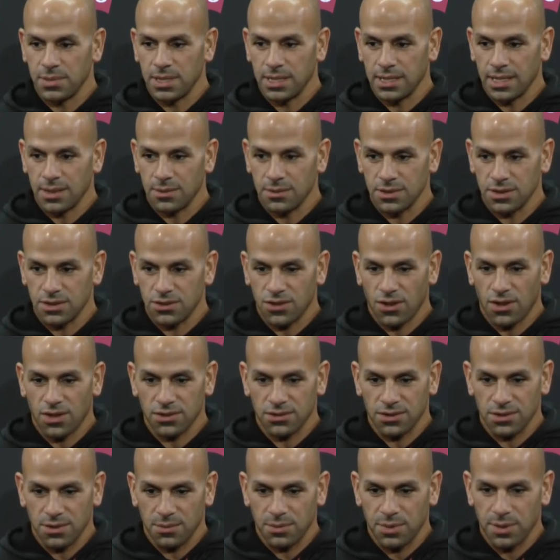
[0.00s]
being able to talk
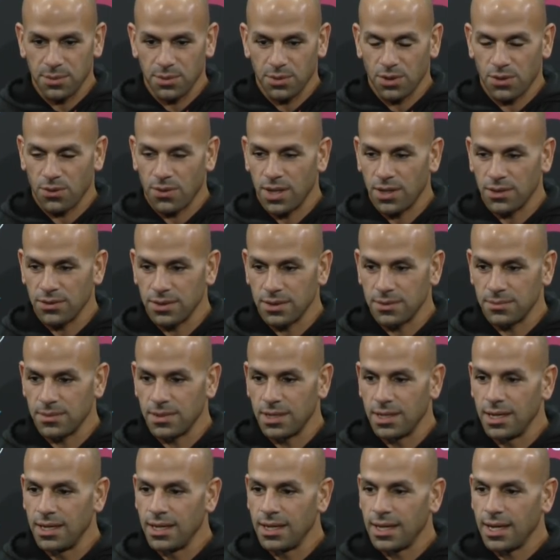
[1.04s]
to the people around them,
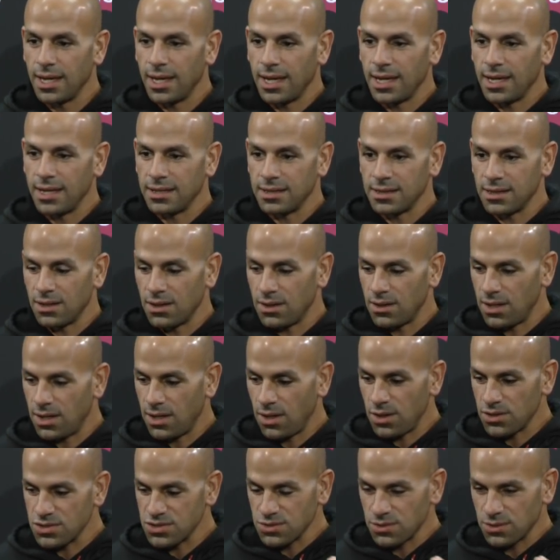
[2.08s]
and
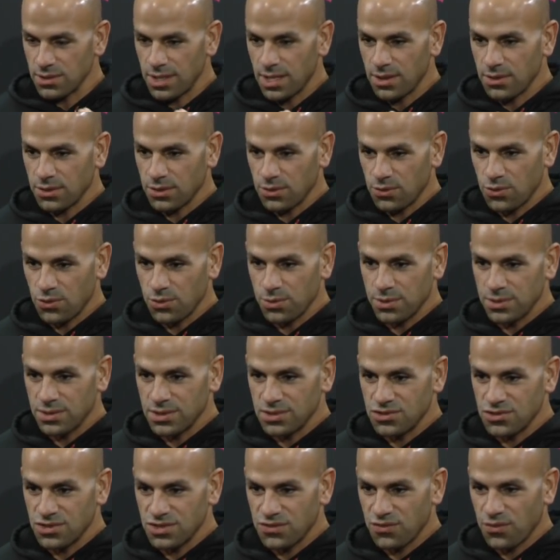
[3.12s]
also allowing Reuben to
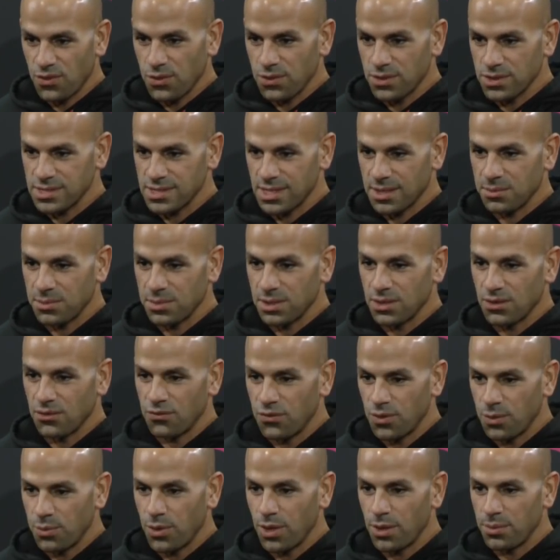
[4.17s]
just focus on being a
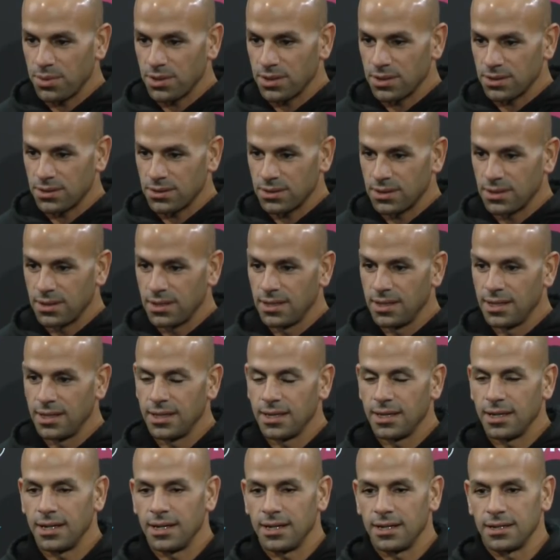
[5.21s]
football player,
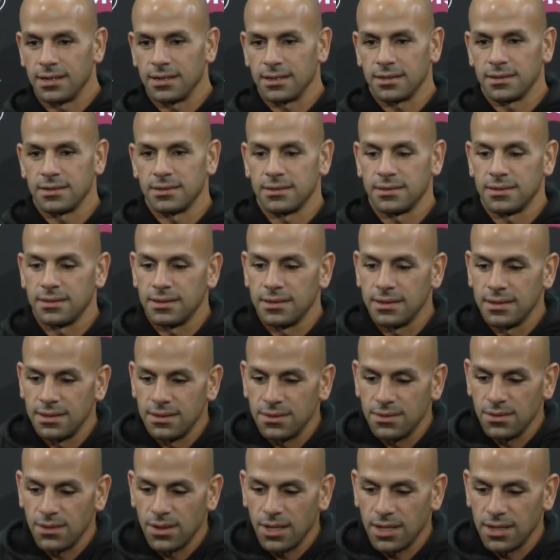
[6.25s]
uh,
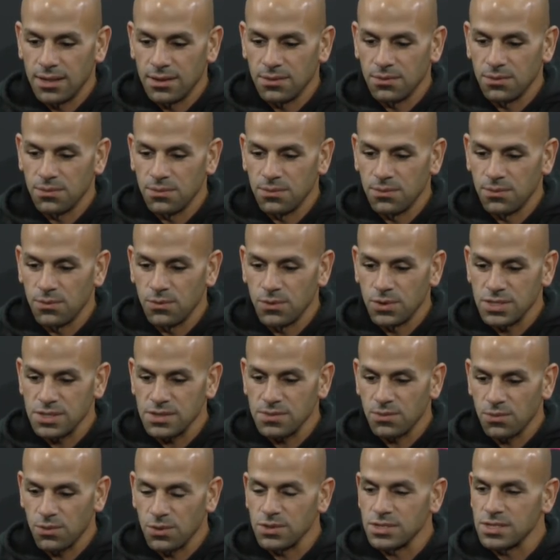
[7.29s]
uh, was
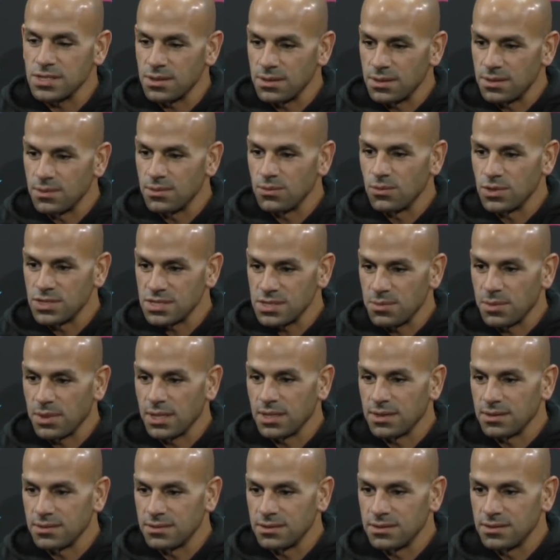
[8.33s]
was was the
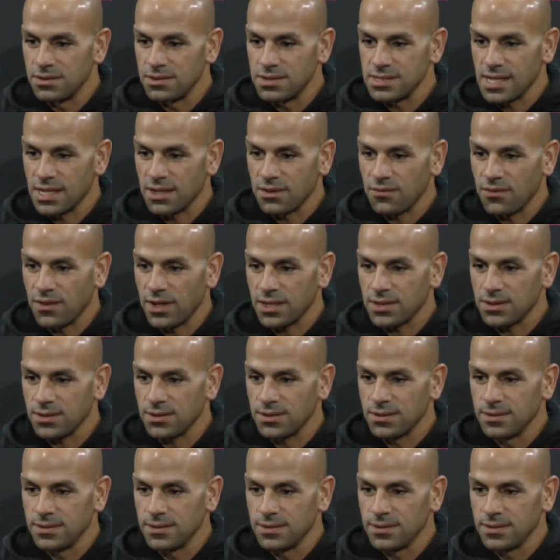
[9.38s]
main deciding factor.